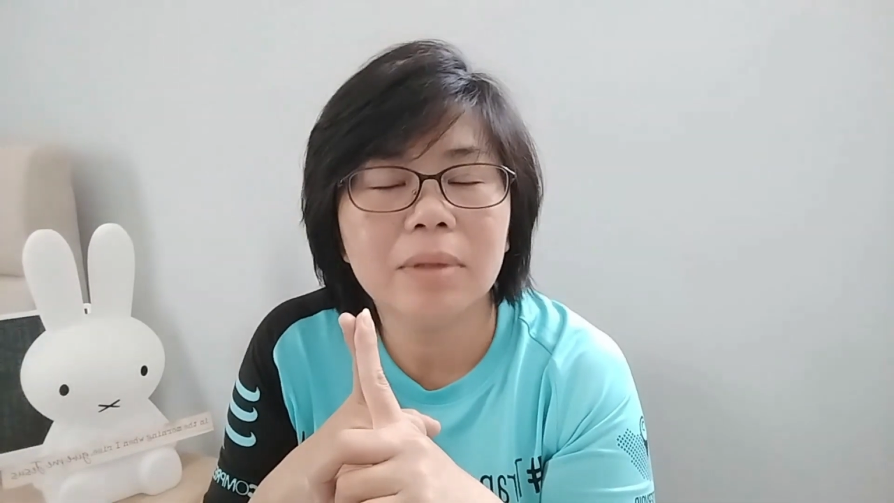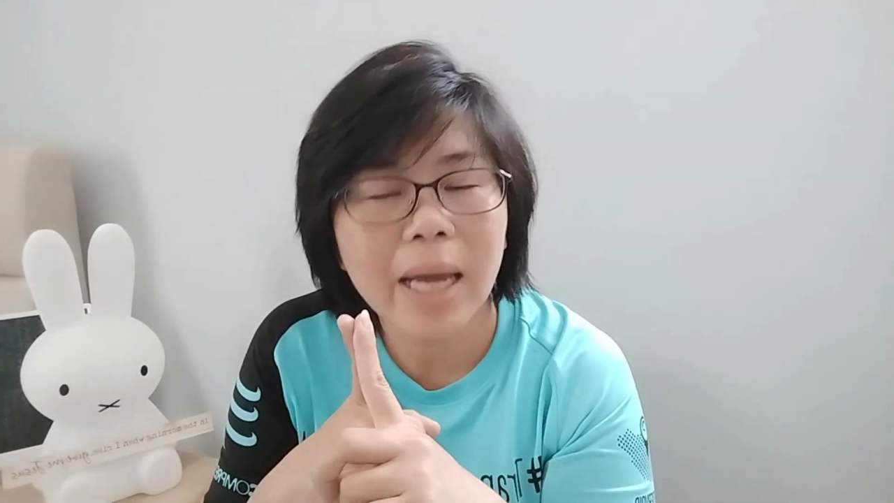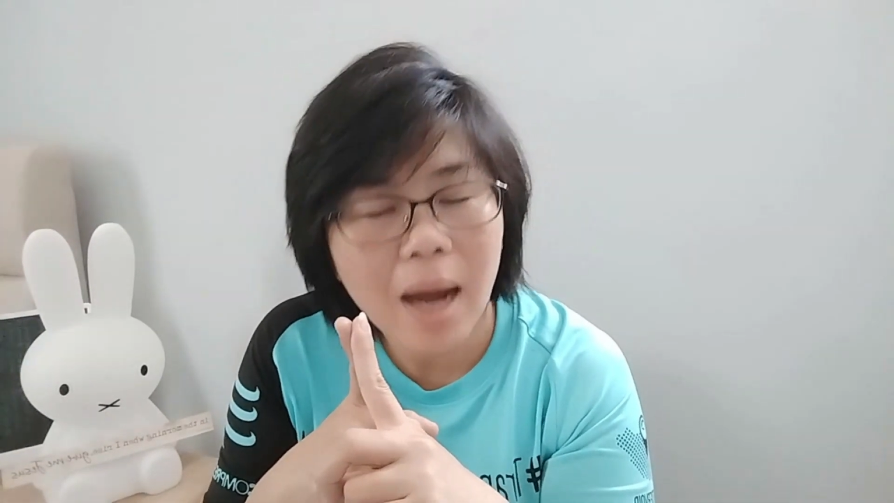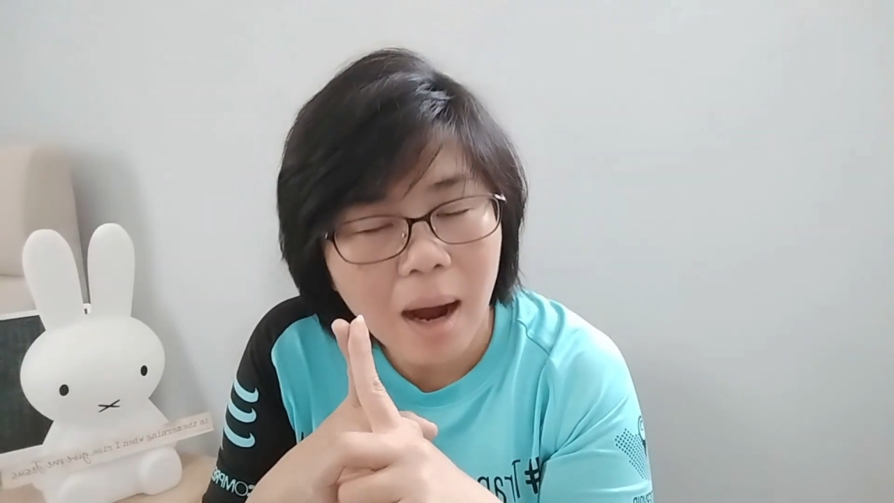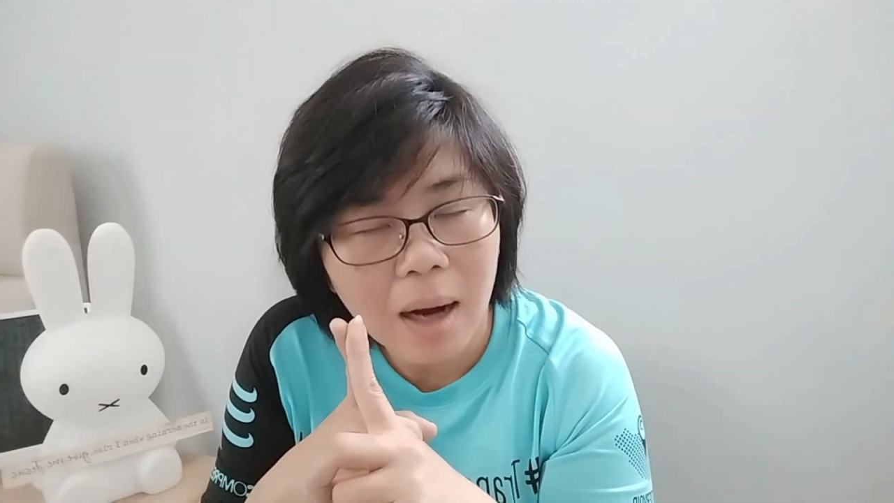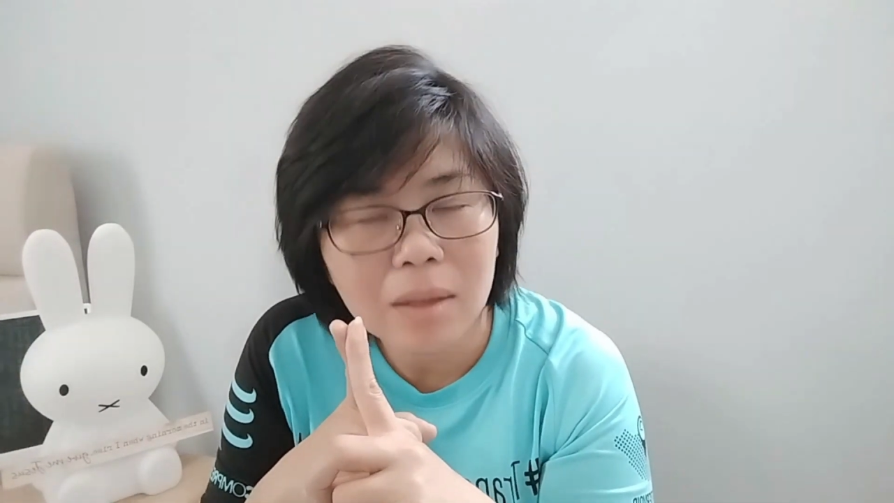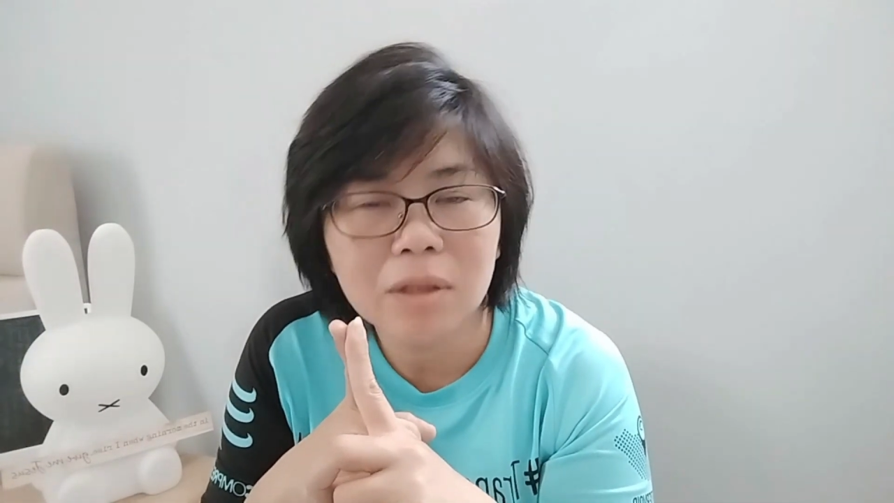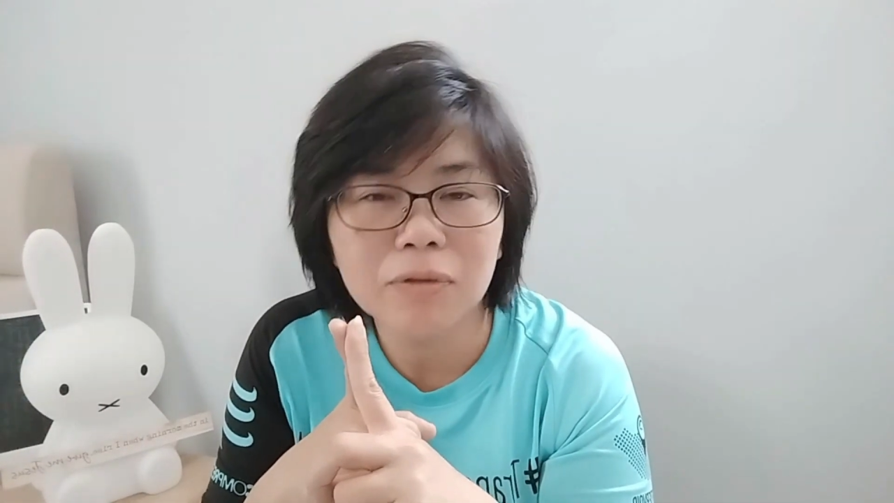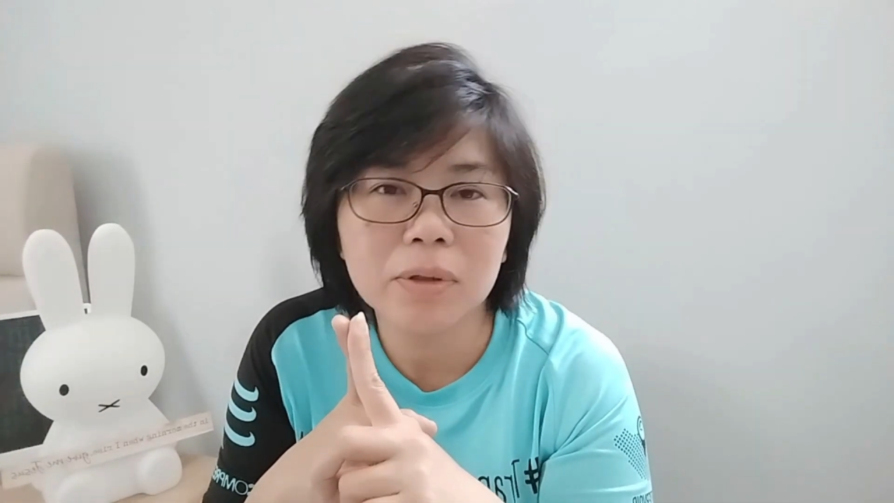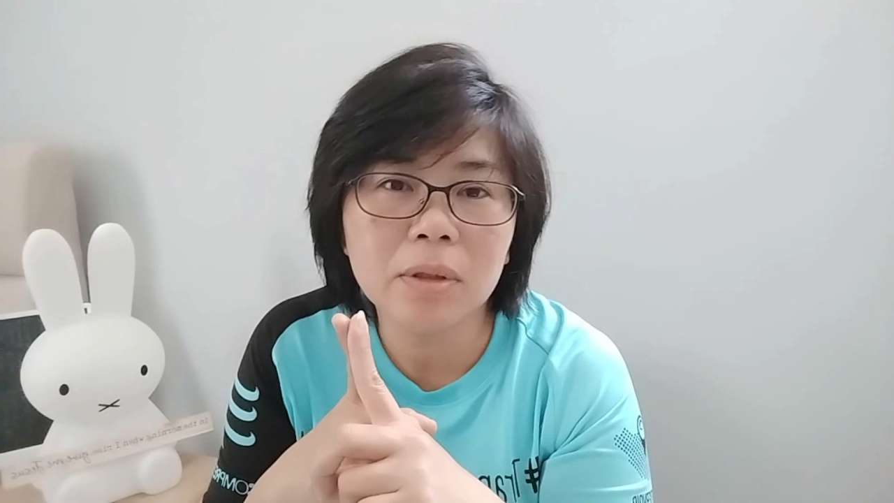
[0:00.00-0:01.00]
There are
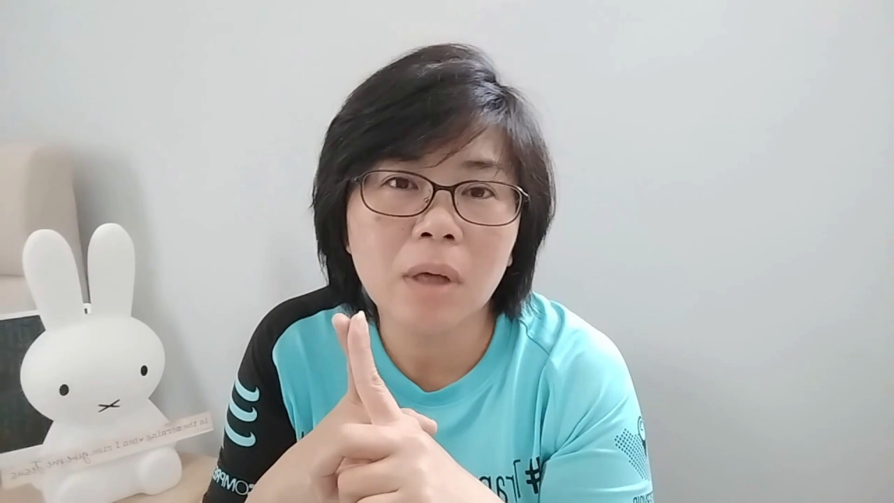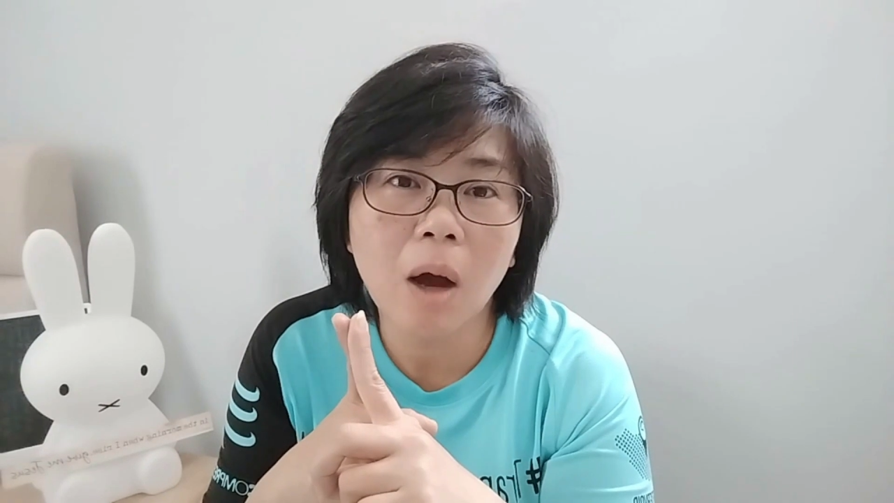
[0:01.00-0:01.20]
different